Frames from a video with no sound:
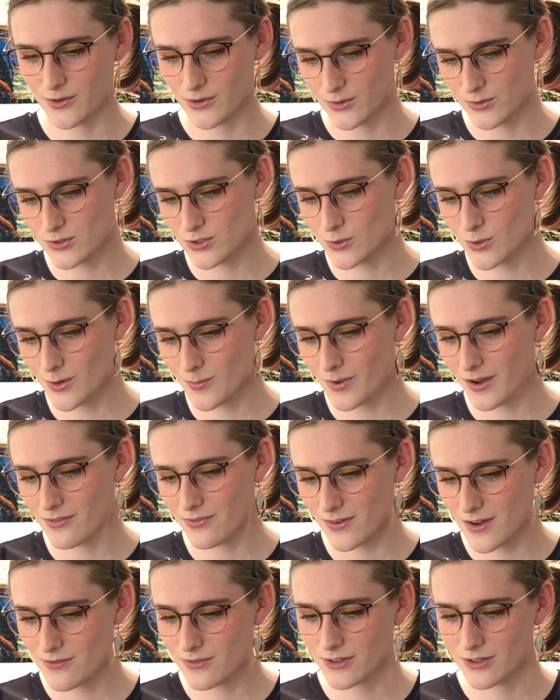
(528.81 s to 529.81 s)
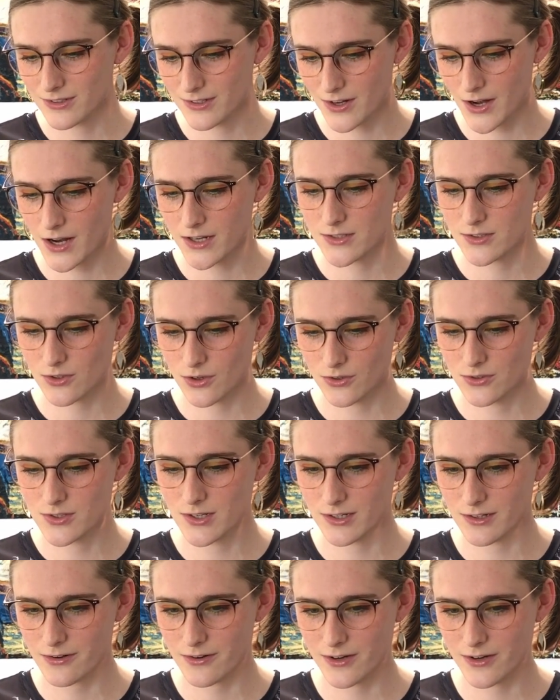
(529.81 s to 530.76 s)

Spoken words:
You two are my favorite trans content